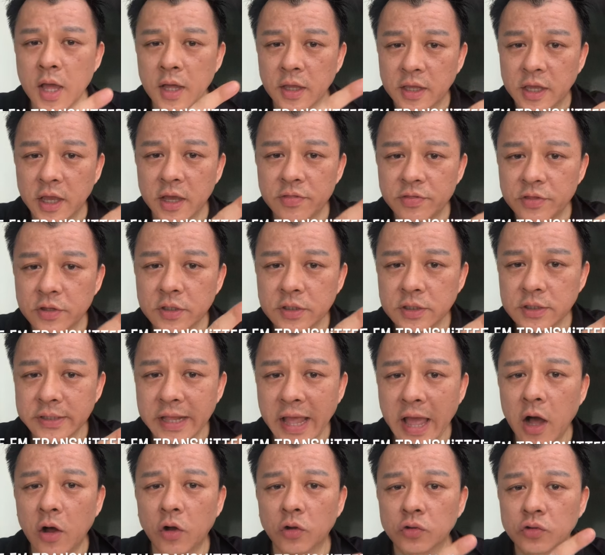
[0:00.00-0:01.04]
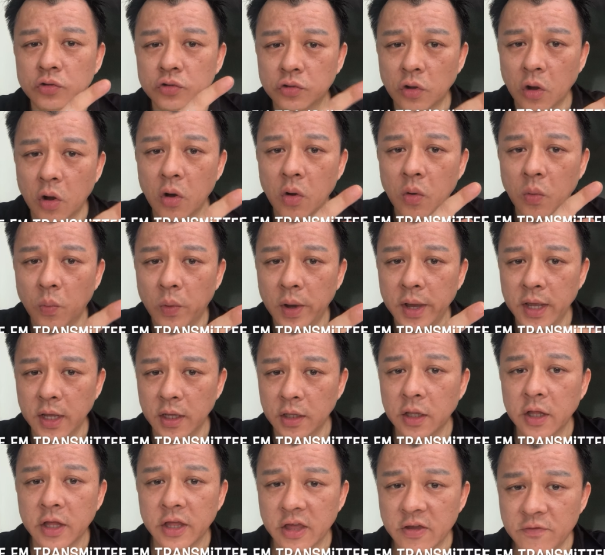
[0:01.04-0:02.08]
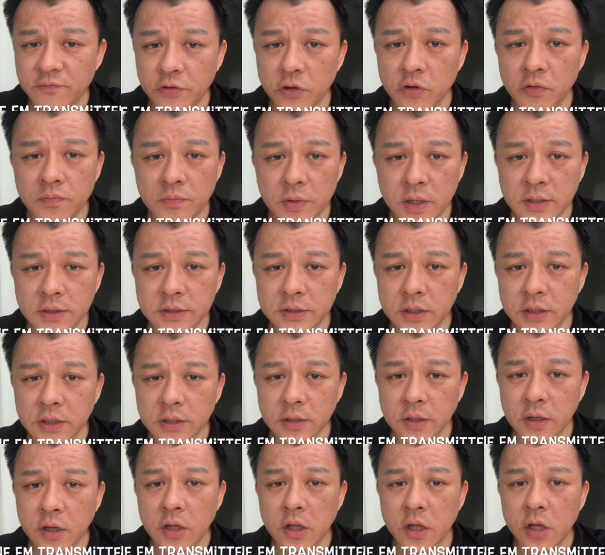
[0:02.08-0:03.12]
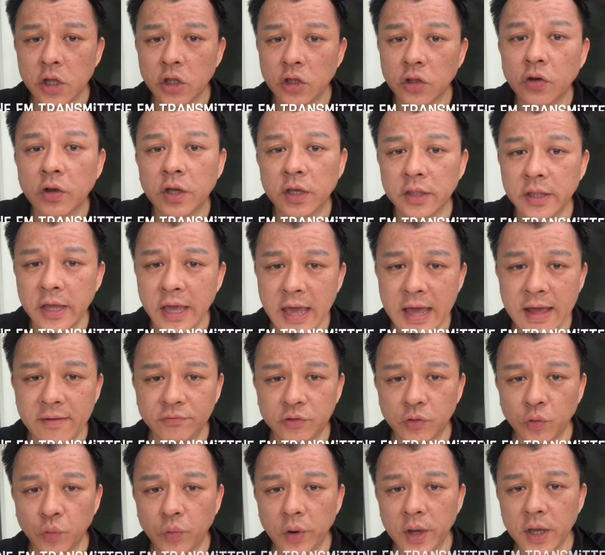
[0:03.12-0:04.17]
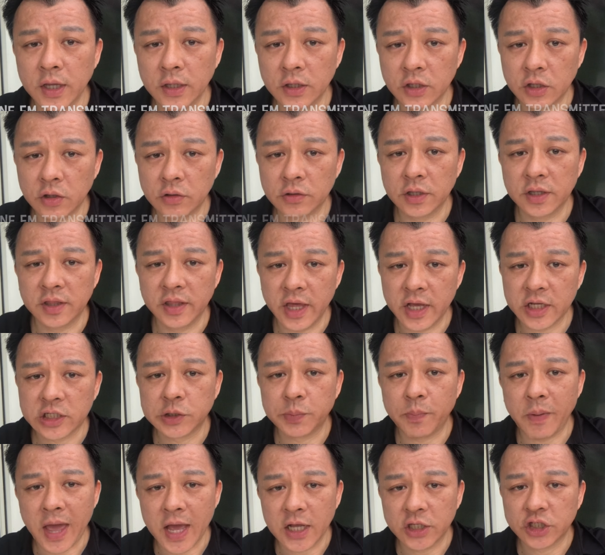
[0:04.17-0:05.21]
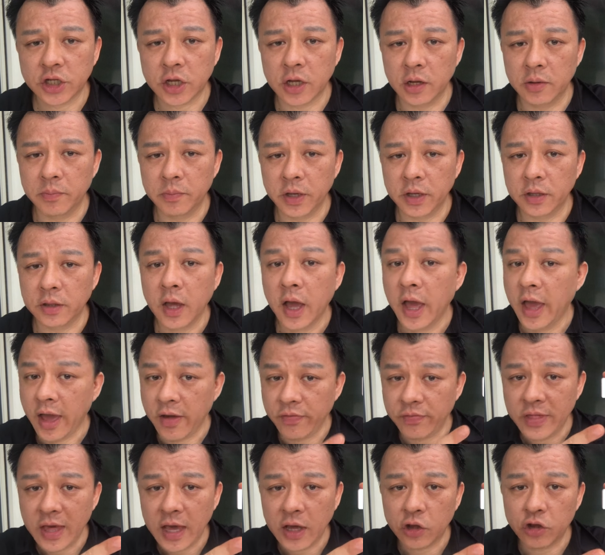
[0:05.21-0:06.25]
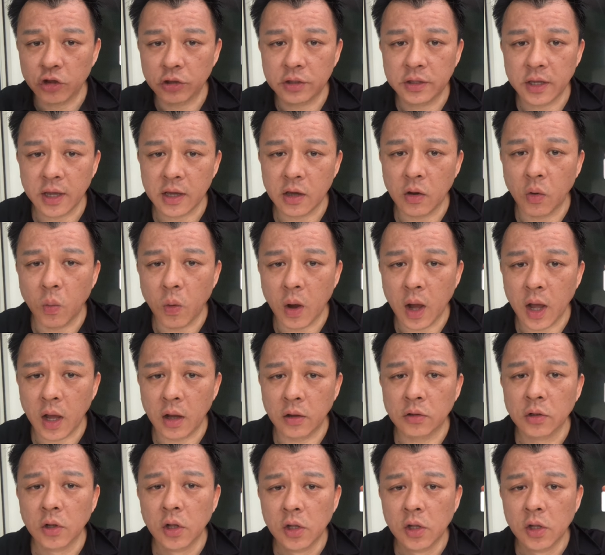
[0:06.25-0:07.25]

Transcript: Get this now. Don't wait. If you miss it, you're gonna have to wait until the next batch come in, and that could take a while.